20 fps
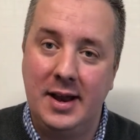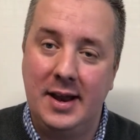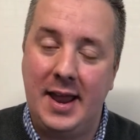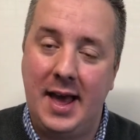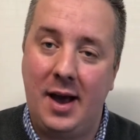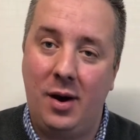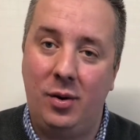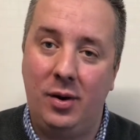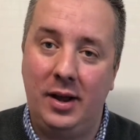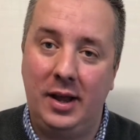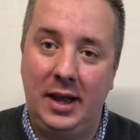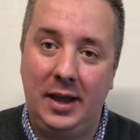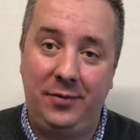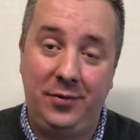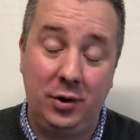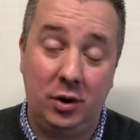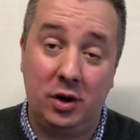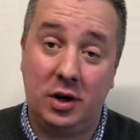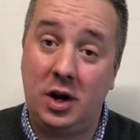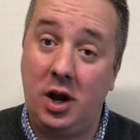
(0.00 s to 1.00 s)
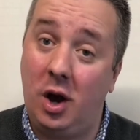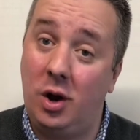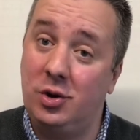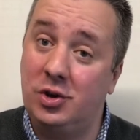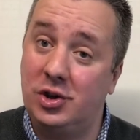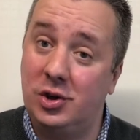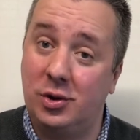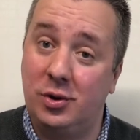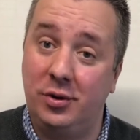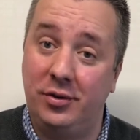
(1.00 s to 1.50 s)
Now, if you're a
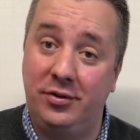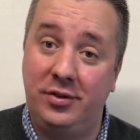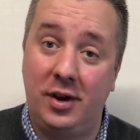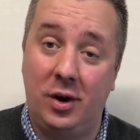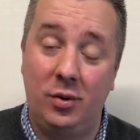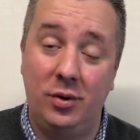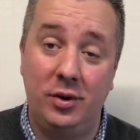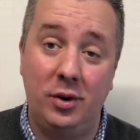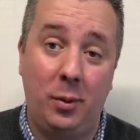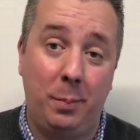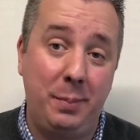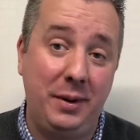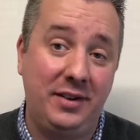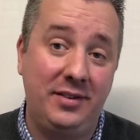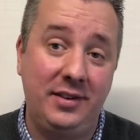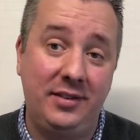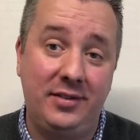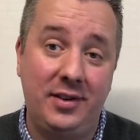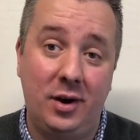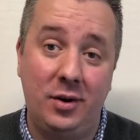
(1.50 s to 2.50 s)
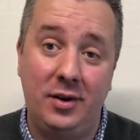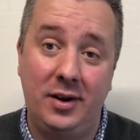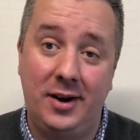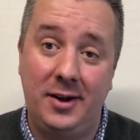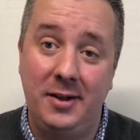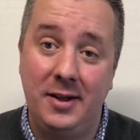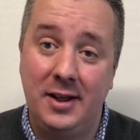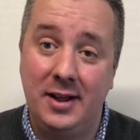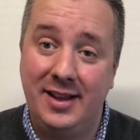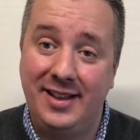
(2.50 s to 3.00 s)
coach or consultant or business
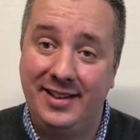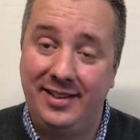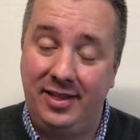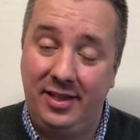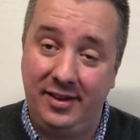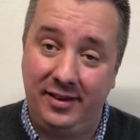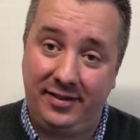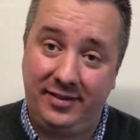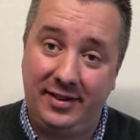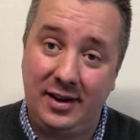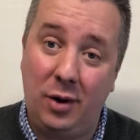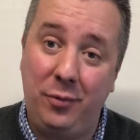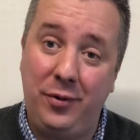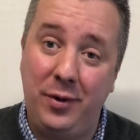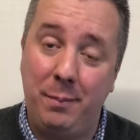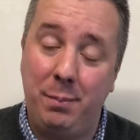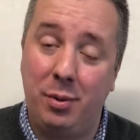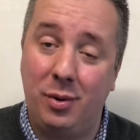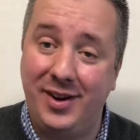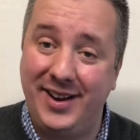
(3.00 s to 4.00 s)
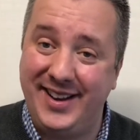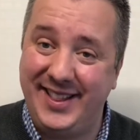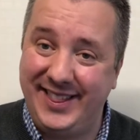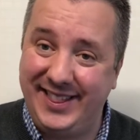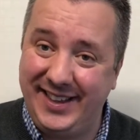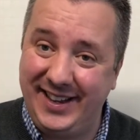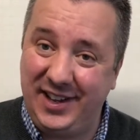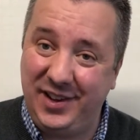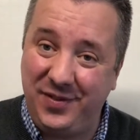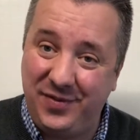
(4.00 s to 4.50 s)
owner that's self-employed,
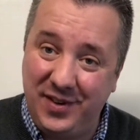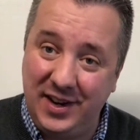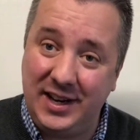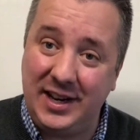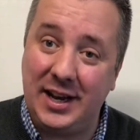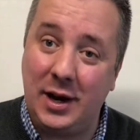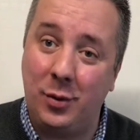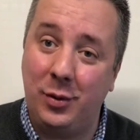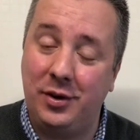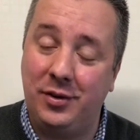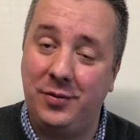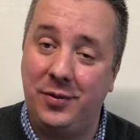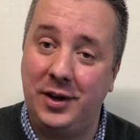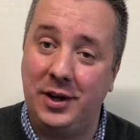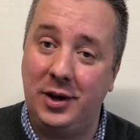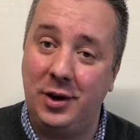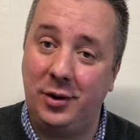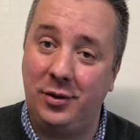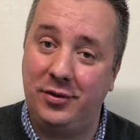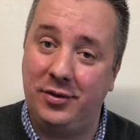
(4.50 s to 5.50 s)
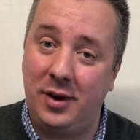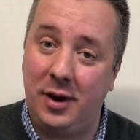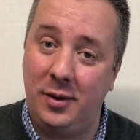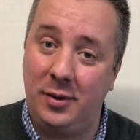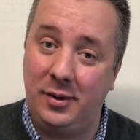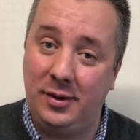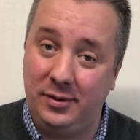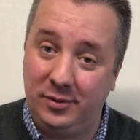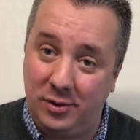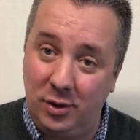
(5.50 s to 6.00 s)
this video is for you.
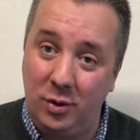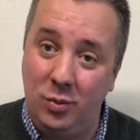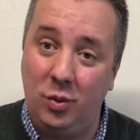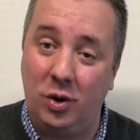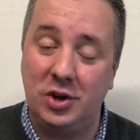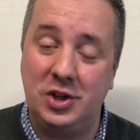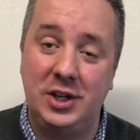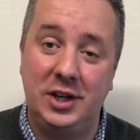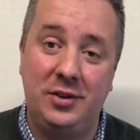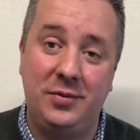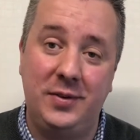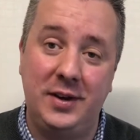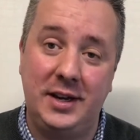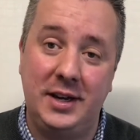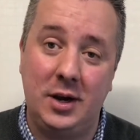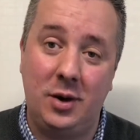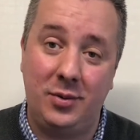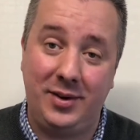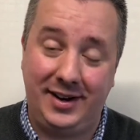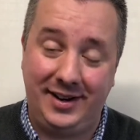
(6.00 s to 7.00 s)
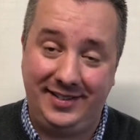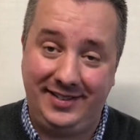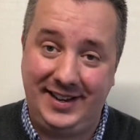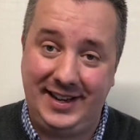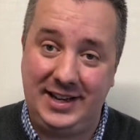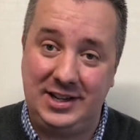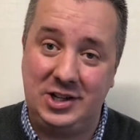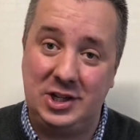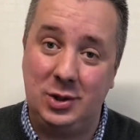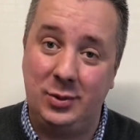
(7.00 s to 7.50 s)
So do watch this video. I'm gonna
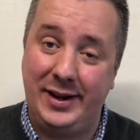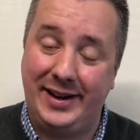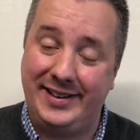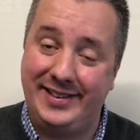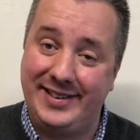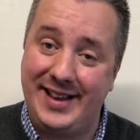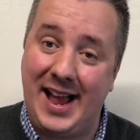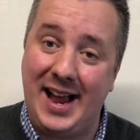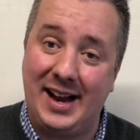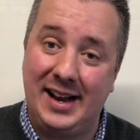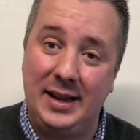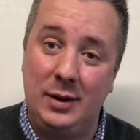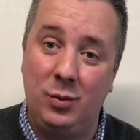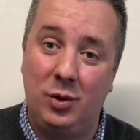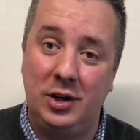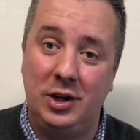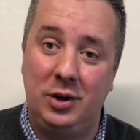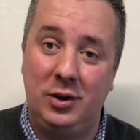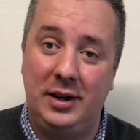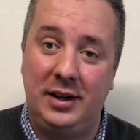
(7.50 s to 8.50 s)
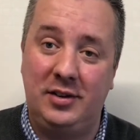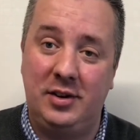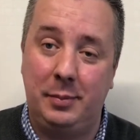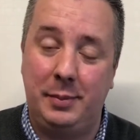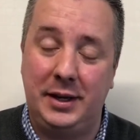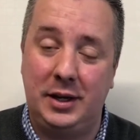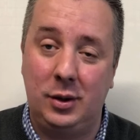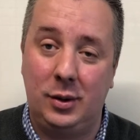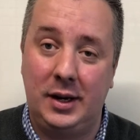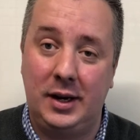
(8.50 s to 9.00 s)
teach you exactly what you need to
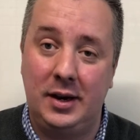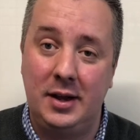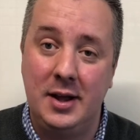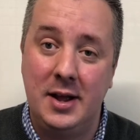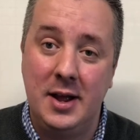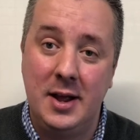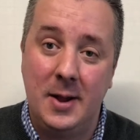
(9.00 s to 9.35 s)
be doing.